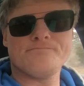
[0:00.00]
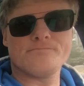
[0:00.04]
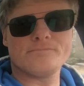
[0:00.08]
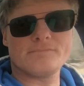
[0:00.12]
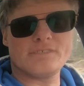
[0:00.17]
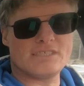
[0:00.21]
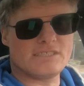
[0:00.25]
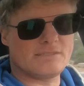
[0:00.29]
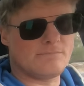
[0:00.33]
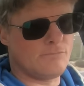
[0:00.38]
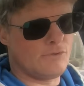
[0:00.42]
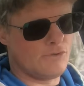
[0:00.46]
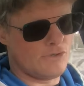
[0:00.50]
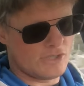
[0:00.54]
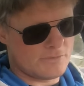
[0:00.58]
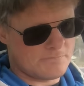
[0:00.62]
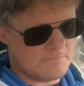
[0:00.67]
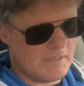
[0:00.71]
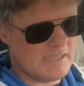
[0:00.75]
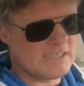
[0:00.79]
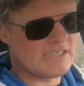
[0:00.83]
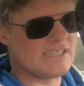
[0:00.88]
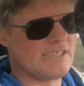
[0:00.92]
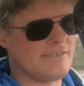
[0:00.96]
It's more
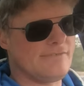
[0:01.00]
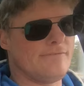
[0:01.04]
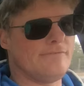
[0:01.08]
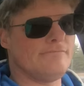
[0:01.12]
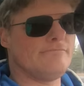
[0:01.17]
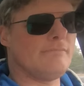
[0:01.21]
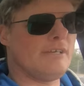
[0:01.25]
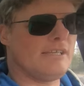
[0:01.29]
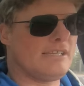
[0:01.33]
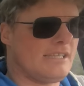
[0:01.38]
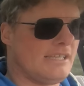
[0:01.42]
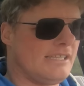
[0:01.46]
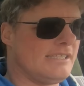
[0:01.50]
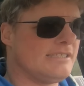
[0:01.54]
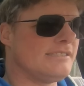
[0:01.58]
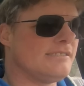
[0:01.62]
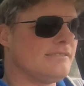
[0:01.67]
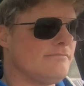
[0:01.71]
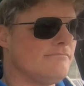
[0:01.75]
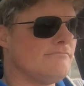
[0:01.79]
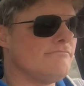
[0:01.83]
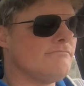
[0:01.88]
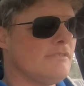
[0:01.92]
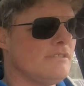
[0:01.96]
expensive, at least,
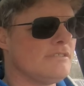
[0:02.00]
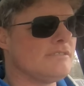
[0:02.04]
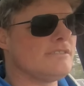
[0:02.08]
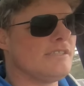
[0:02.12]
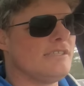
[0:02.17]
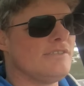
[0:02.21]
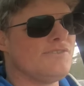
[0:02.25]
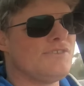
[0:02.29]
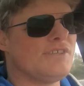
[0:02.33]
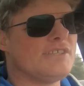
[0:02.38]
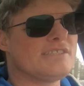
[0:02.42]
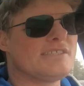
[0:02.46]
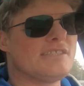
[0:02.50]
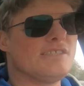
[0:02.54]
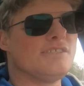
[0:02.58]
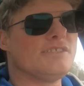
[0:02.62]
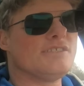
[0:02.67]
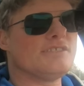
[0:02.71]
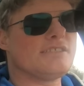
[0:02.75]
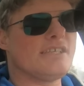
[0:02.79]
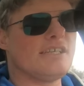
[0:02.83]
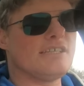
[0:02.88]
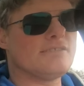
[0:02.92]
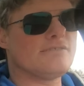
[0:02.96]
until Tesla
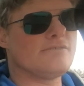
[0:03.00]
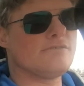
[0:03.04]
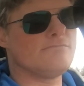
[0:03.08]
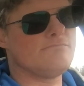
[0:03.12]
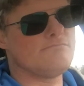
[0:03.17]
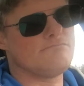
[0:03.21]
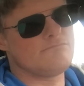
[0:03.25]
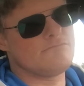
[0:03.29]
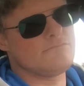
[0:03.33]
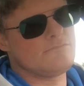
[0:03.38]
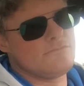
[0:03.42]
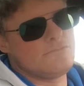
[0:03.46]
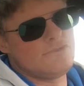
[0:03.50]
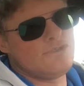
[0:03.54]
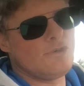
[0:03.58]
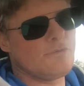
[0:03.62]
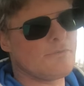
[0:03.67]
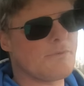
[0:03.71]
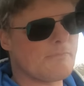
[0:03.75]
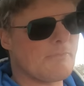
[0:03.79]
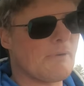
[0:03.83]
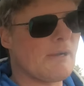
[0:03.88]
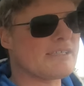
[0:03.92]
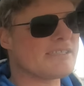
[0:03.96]
decides to
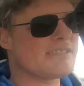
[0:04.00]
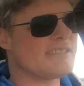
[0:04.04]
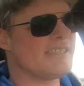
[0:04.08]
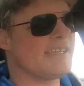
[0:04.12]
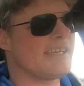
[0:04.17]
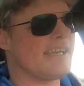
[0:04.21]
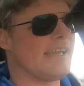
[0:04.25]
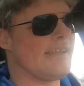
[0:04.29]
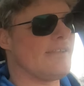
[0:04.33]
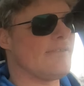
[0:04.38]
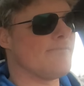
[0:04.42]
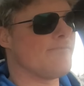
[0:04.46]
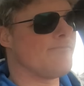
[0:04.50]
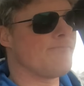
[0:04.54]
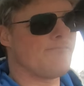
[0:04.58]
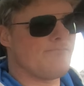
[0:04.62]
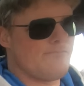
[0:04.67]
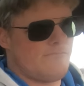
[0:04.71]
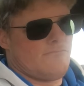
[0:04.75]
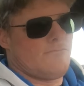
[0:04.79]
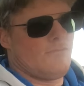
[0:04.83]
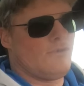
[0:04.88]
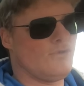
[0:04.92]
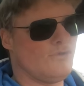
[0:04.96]
drop the prices again.
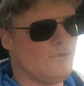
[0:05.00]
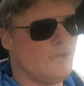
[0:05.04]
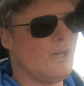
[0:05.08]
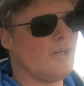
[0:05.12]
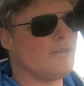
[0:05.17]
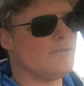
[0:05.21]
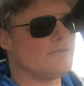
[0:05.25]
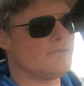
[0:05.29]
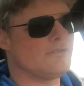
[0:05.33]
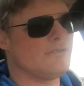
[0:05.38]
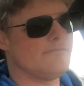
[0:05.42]
Who knows?